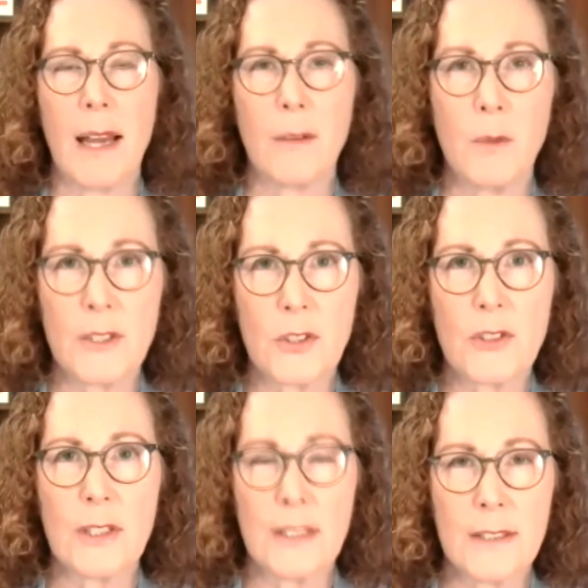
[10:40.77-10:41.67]
which
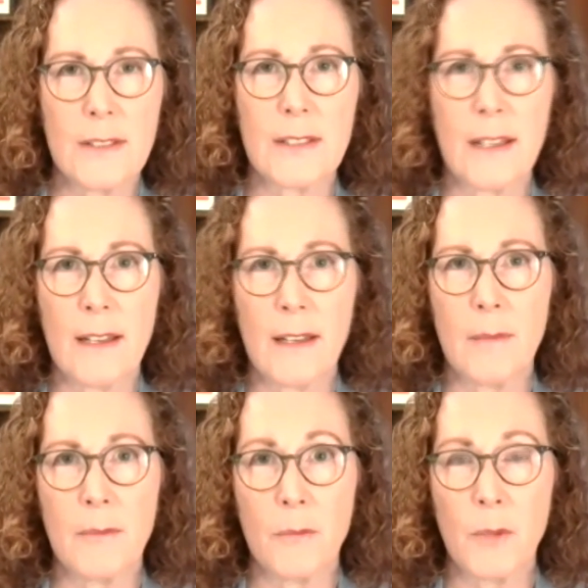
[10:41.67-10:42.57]
is
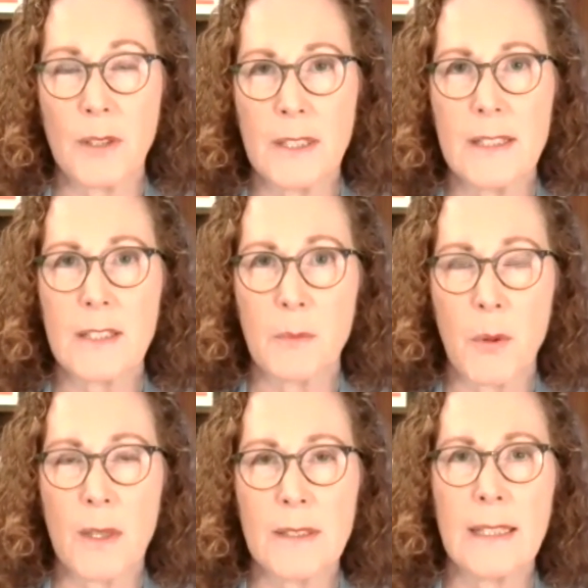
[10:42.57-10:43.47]
really
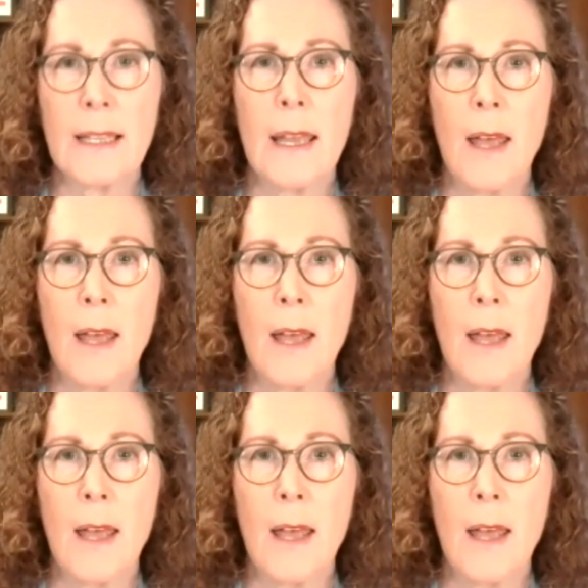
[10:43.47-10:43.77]
disappointing.